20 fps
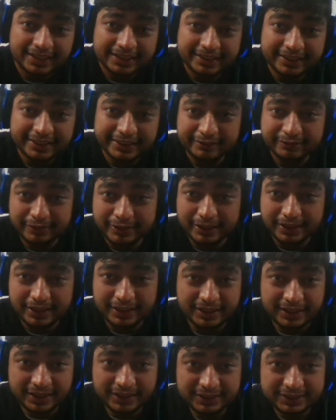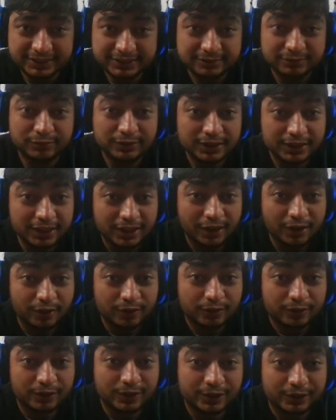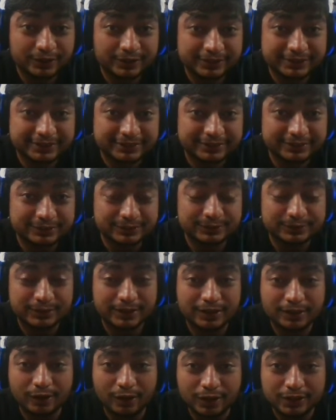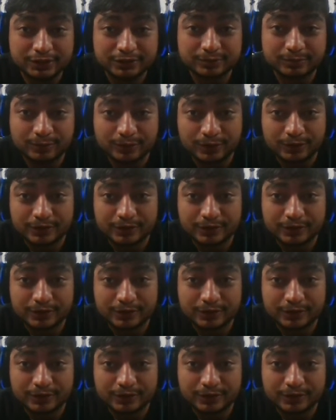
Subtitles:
Graveyard, it will now do a lot more